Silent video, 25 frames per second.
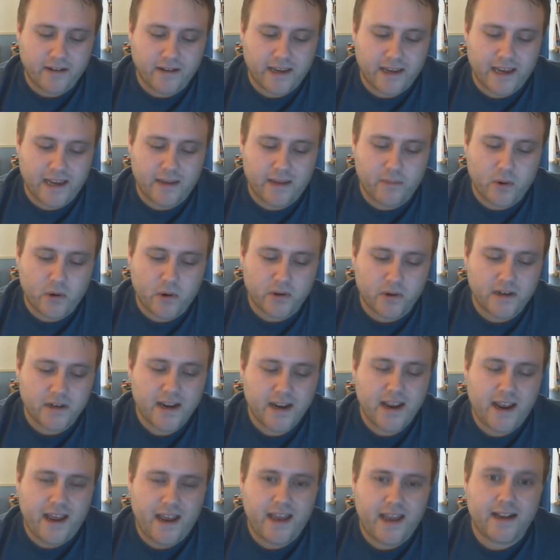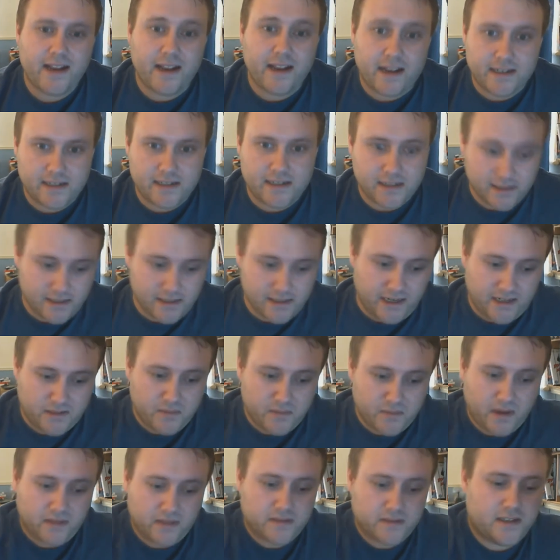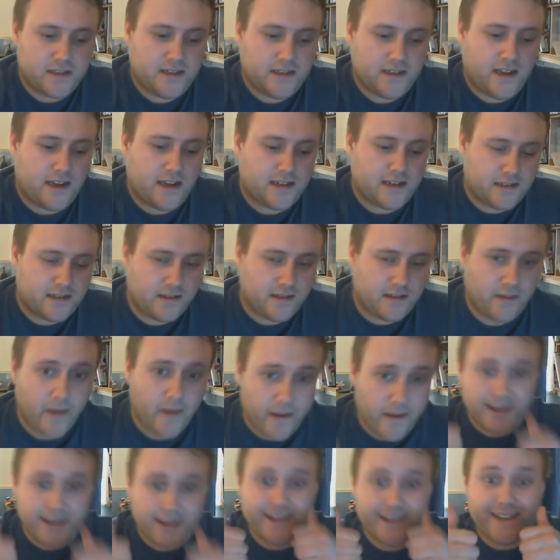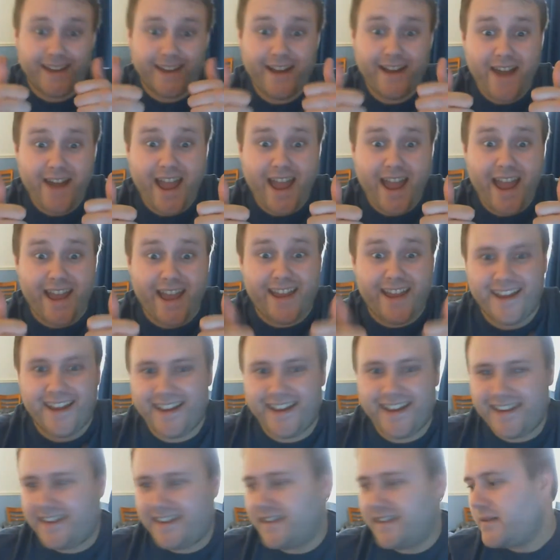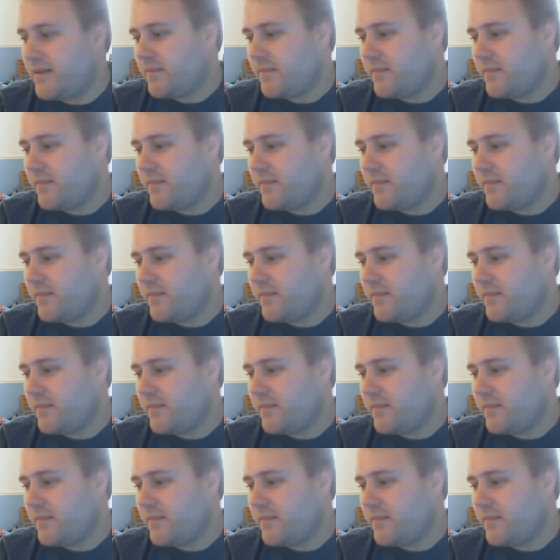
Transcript: keyboard in less than six months. Yes. Hooray!